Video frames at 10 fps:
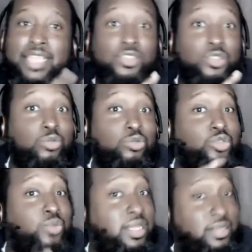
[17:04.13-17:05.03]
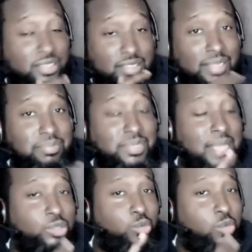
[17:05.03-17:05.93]
like two drinks,
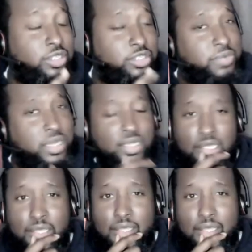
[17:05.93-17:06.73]
sometimes one drink.